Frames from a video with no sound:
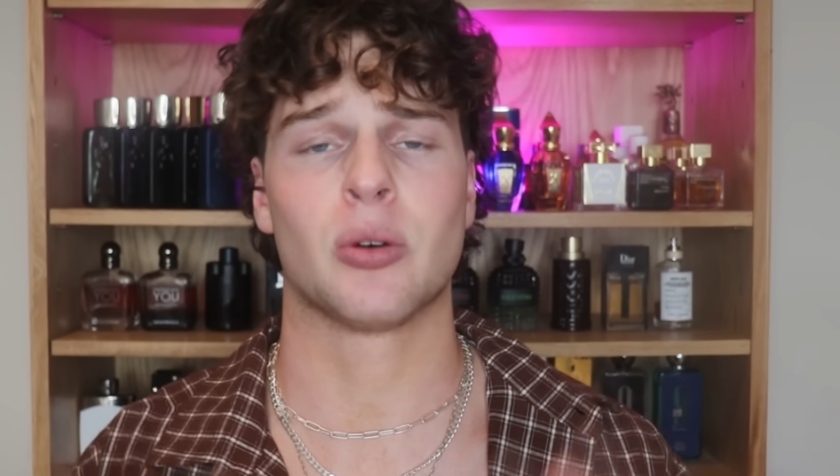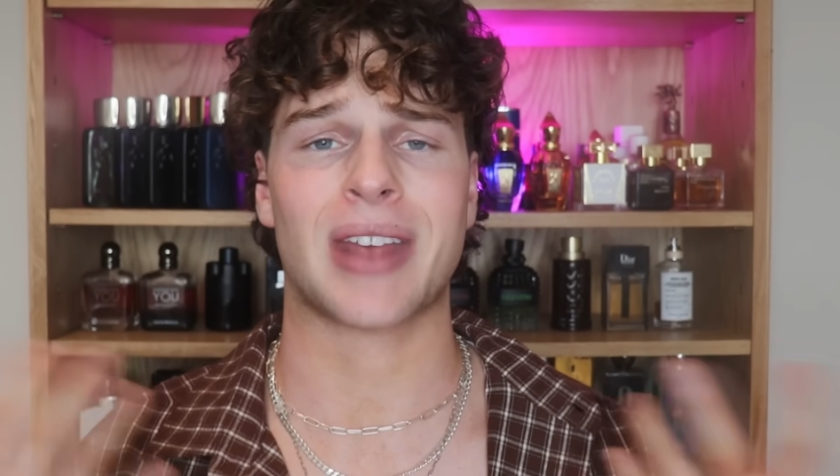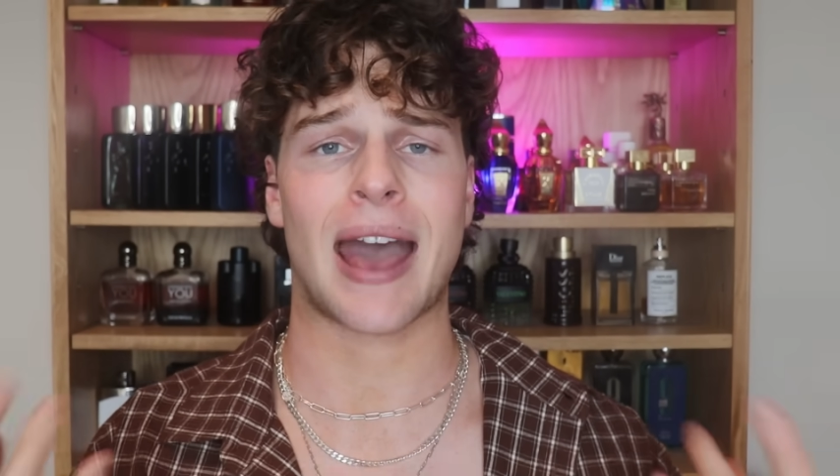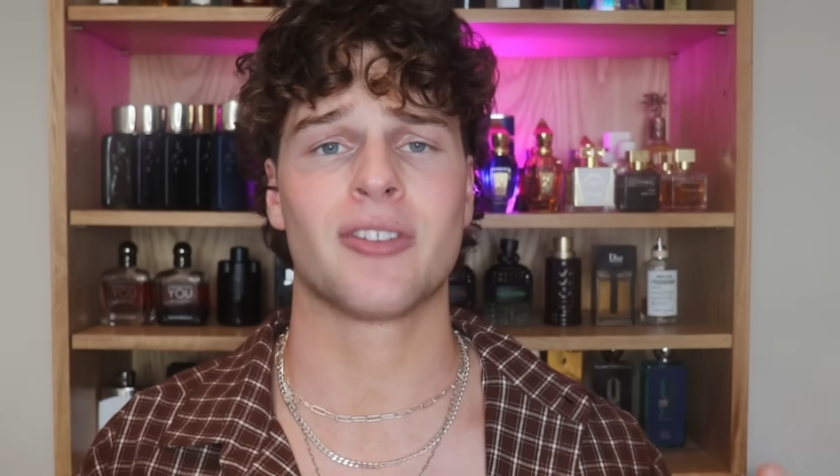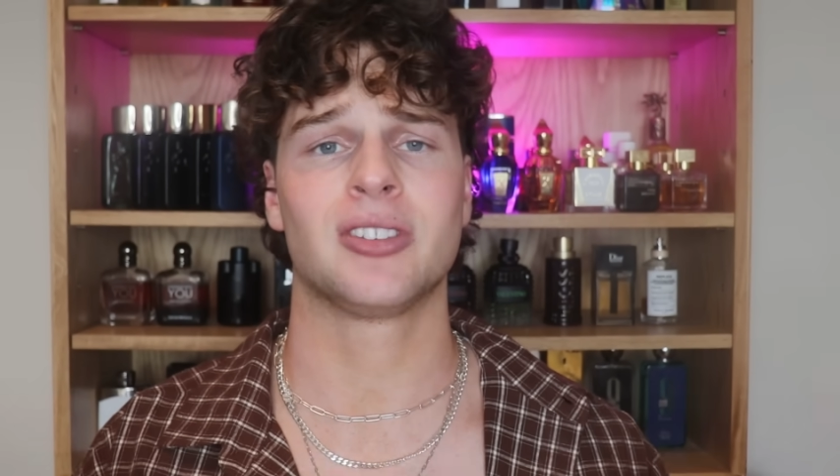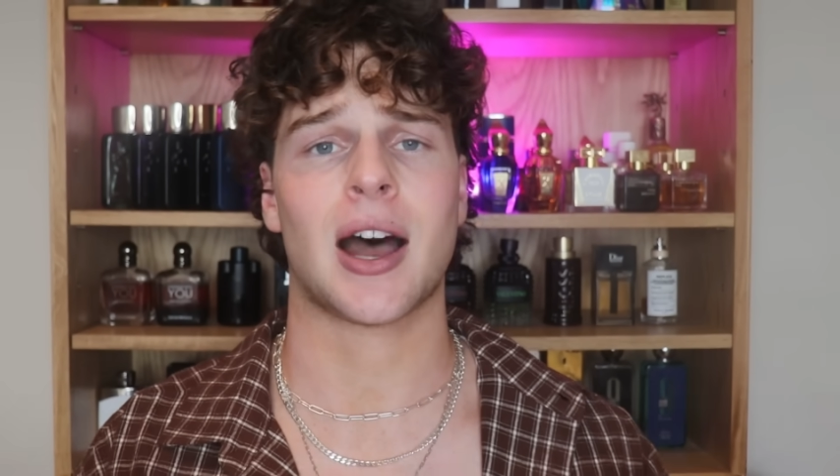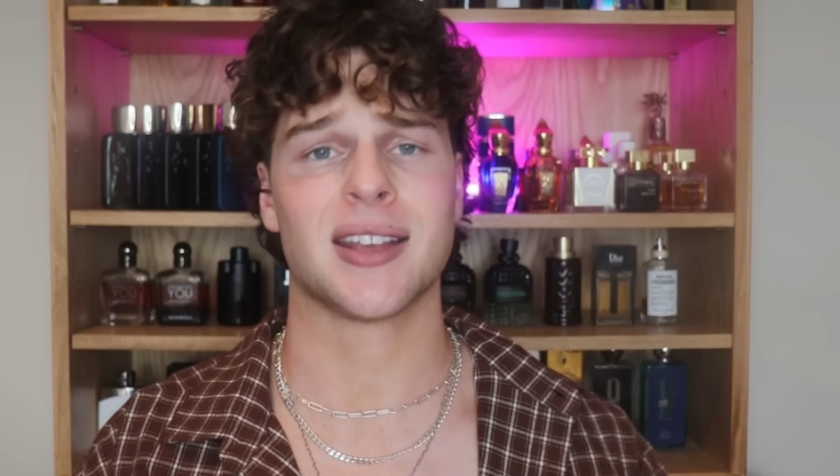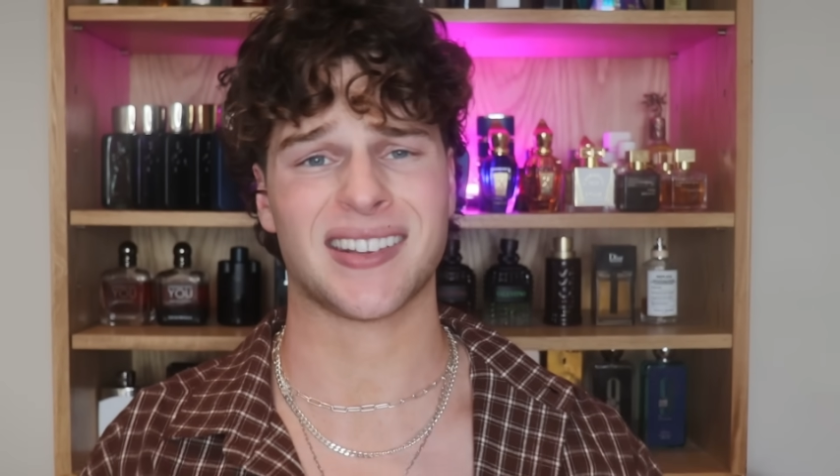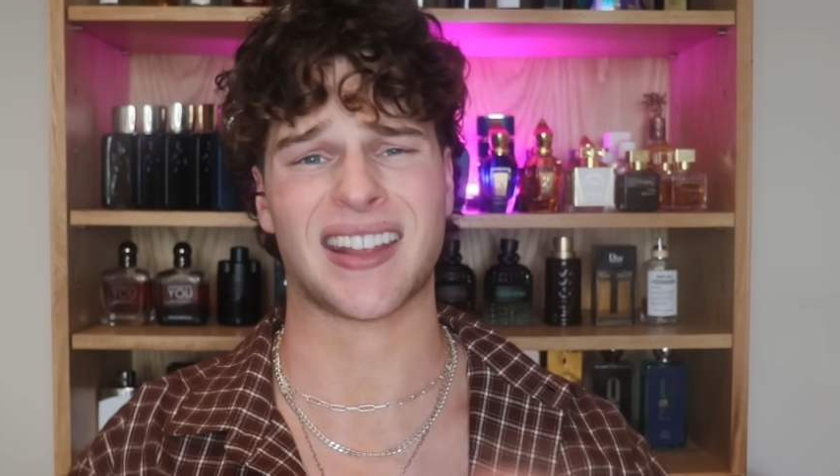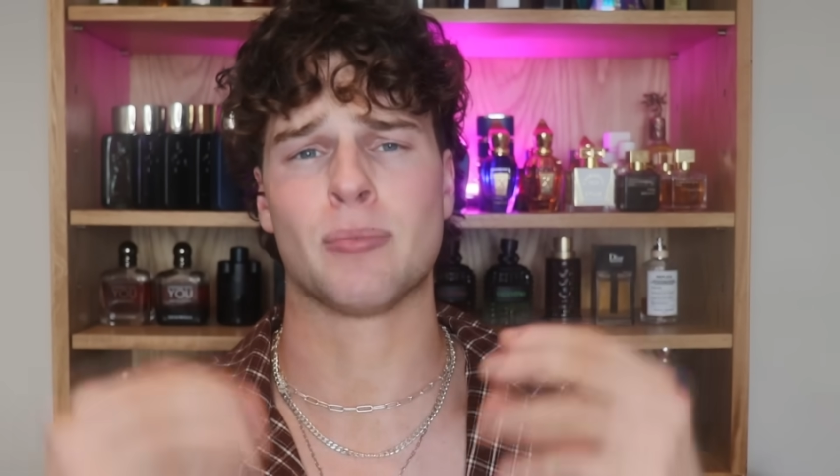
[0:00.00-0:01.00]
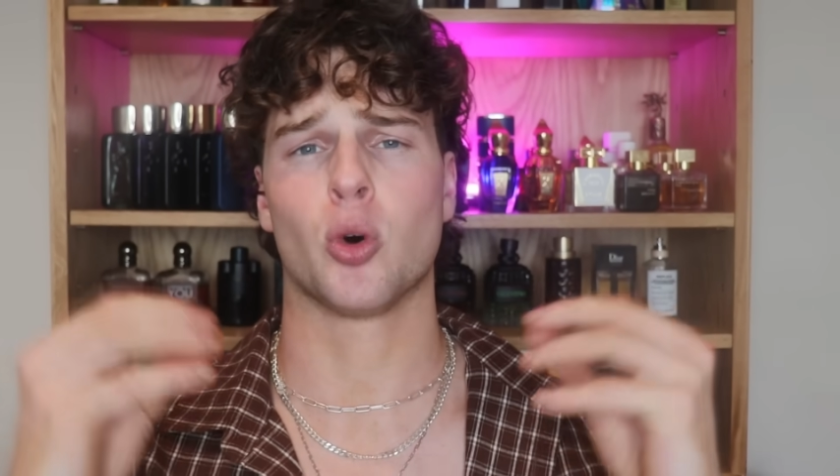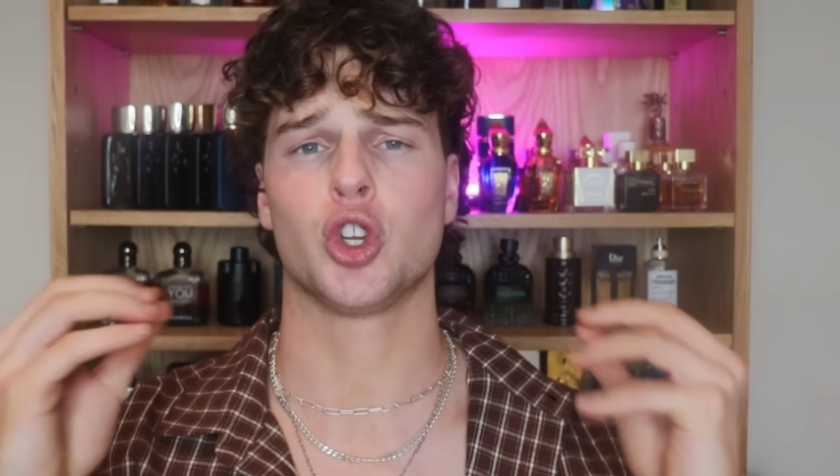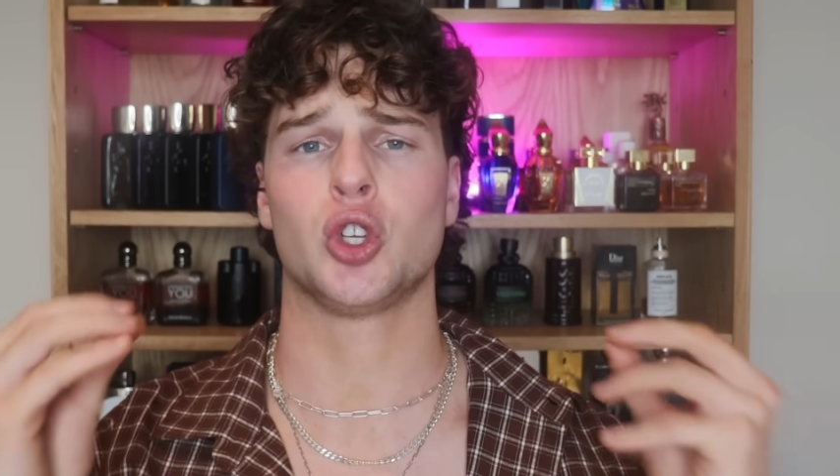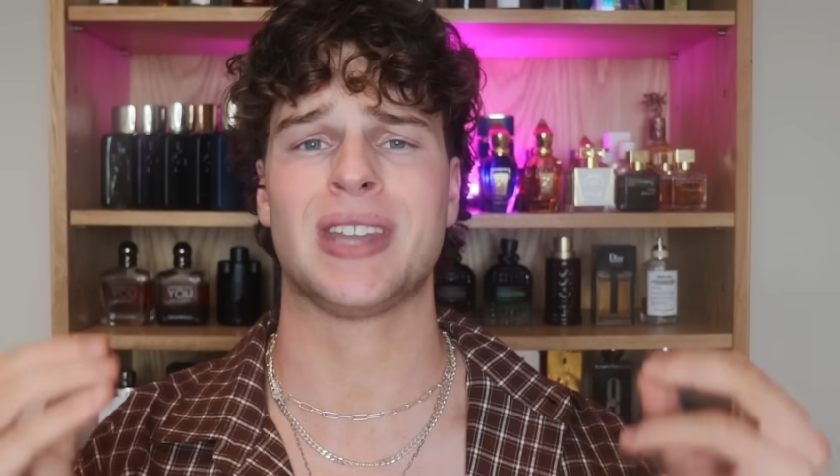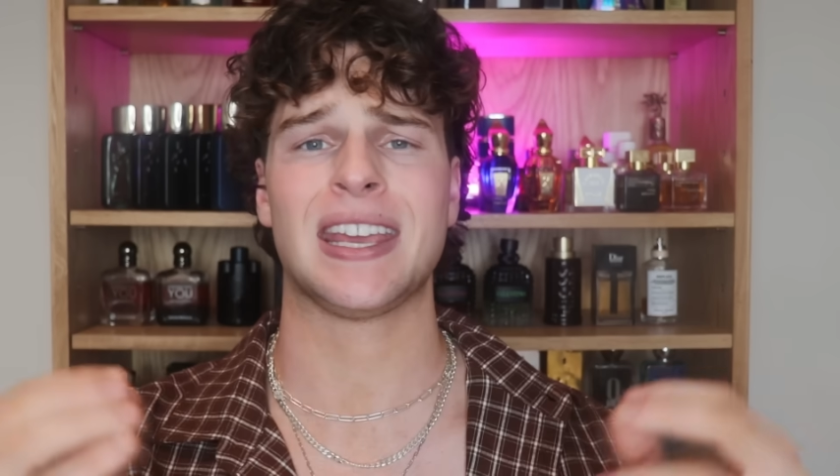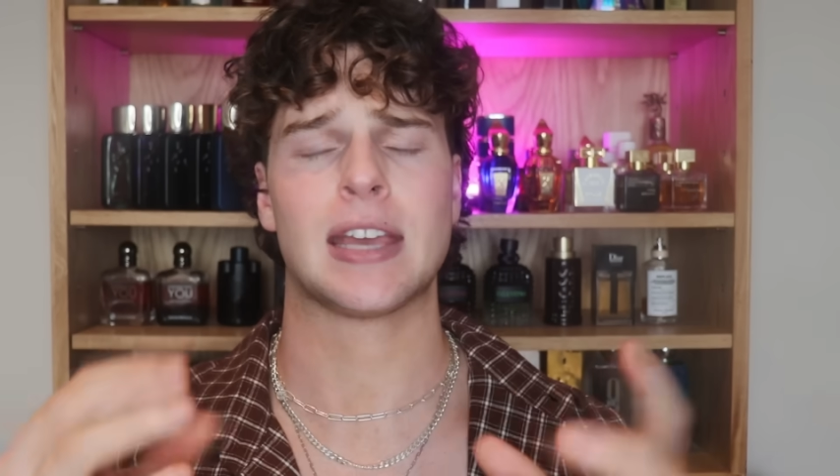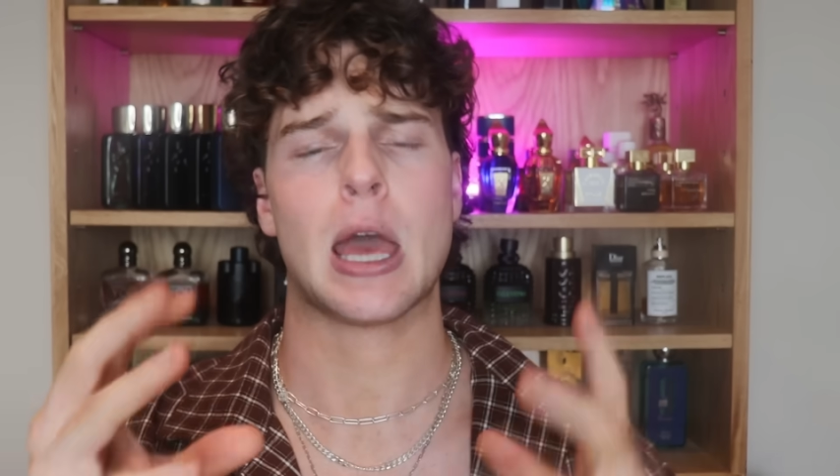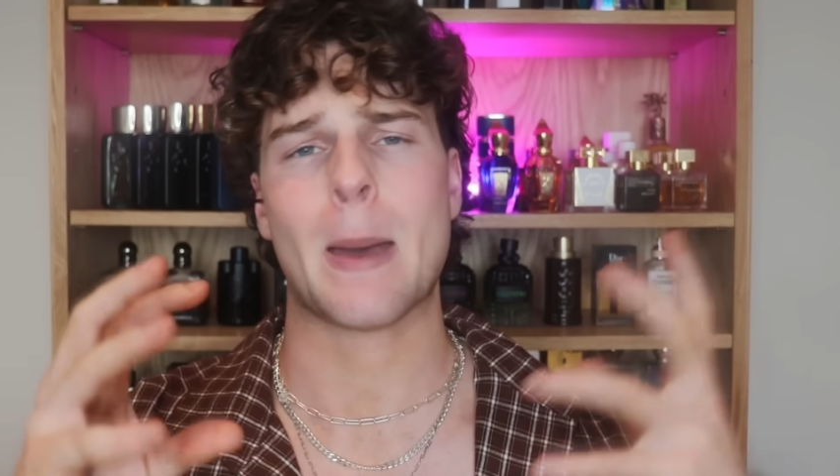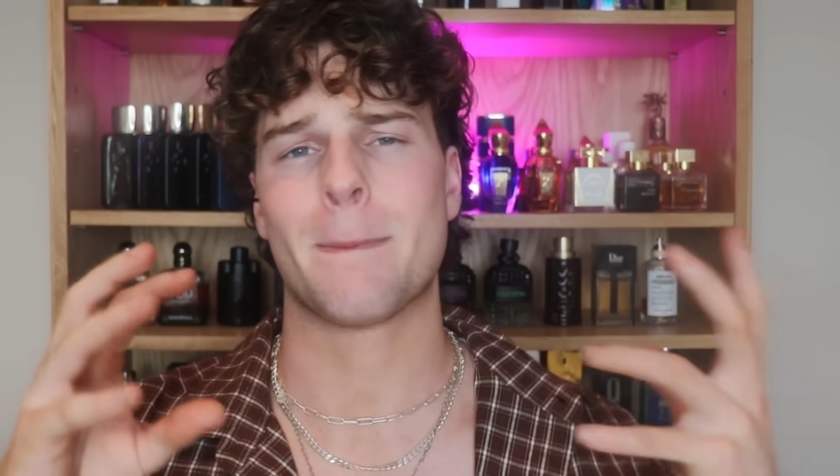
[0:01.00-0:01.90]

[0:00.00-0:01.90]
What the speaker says: It was advertised as a more unique,